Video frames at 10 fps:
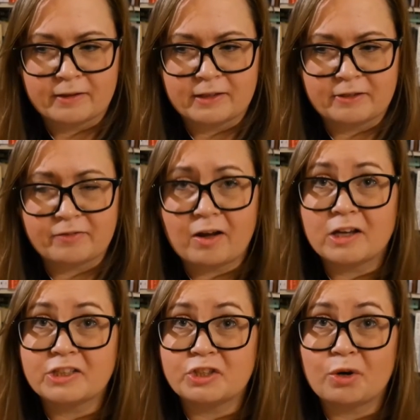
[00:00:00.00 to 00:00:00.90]
if
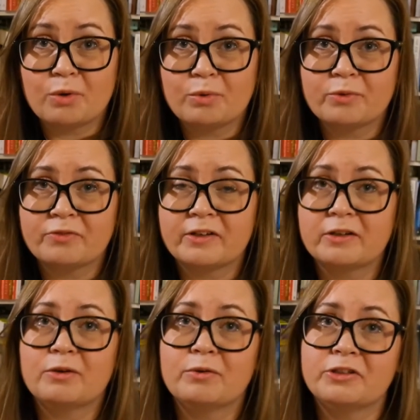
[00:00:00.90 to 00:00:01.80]
I know
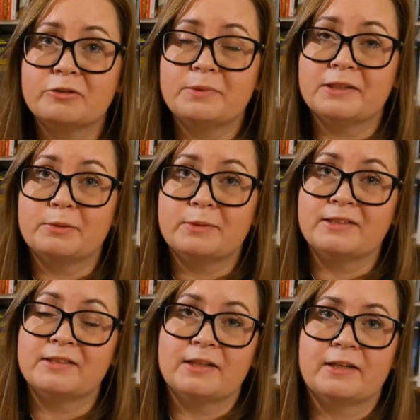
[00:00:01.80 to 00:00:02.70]
there's going to be a
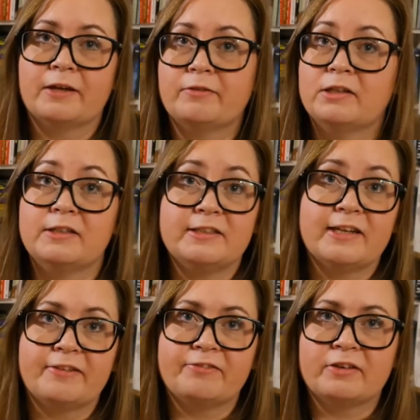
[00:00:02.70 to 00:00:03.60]
twist that I will
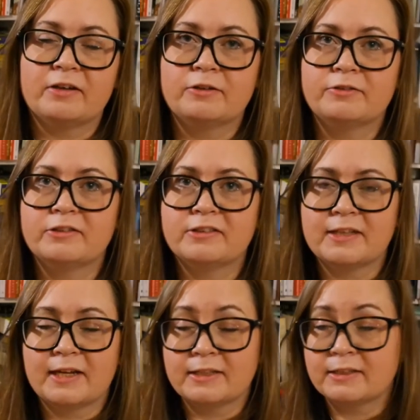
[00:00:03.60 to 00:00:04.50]
never
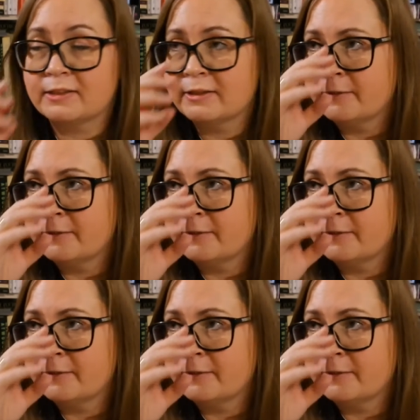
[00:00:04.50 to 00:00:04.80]
understand,